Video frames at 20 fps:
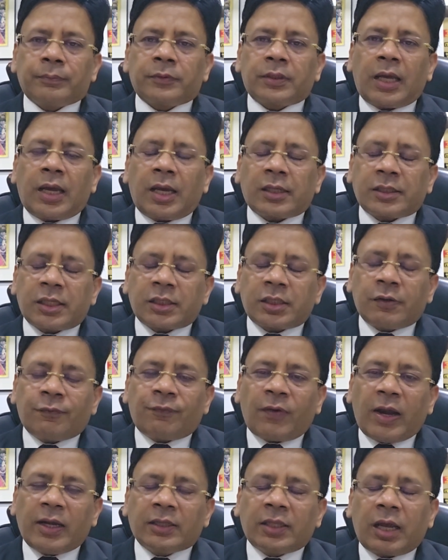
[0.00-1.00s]
the assessee
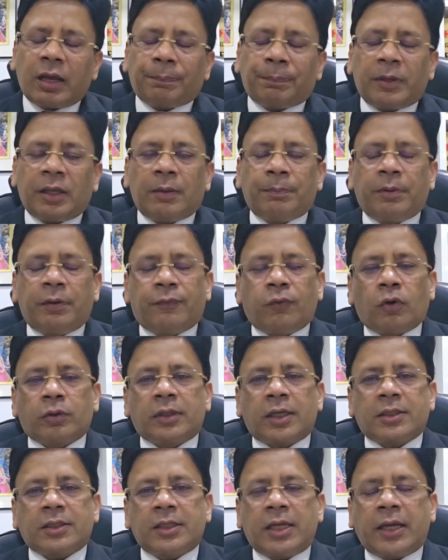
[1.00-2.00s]
filed the appeal before
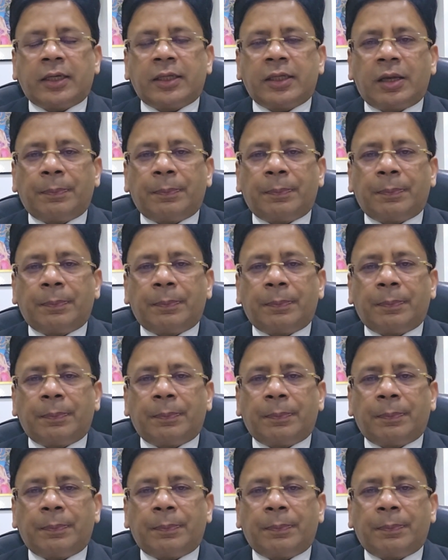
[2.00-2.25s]
the CIT